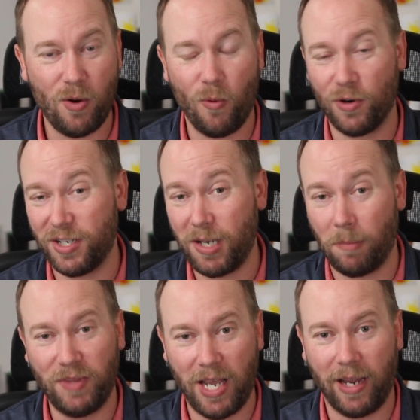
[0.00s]
or
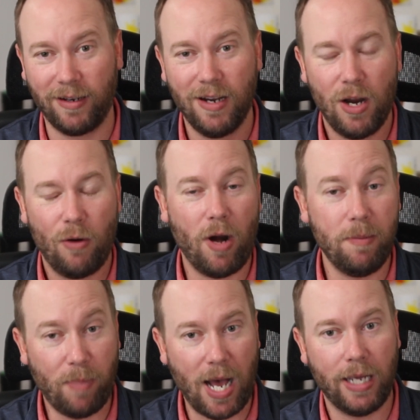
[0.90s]
something,
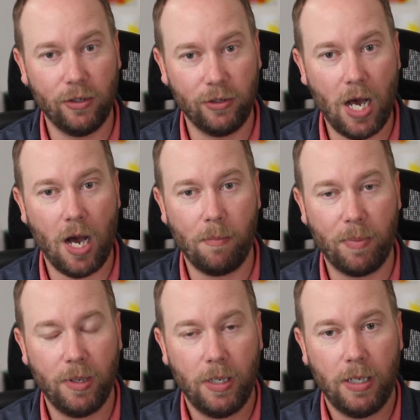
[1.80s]
right, piled up,
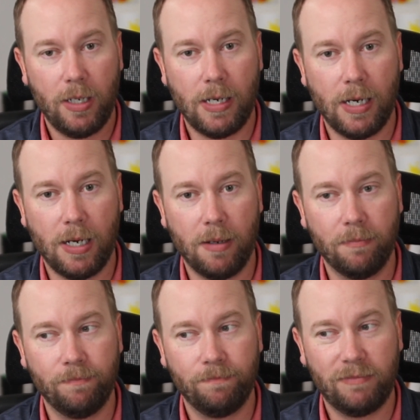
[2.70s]

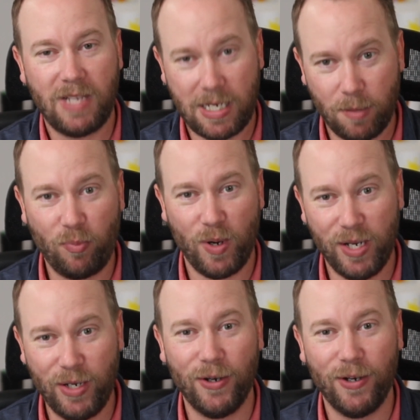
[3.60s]
that's a pretty
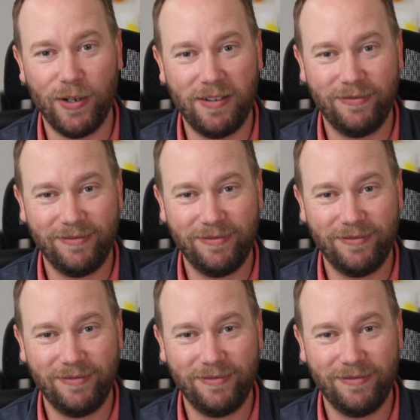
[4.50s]
good